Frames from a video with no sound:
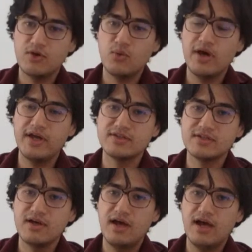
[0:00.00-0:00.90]

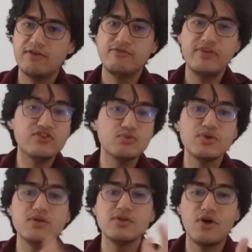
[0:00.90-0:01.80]
quite
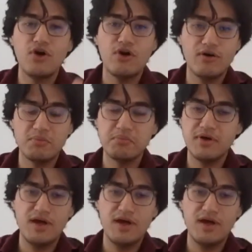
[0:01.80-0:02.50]
unfeasible or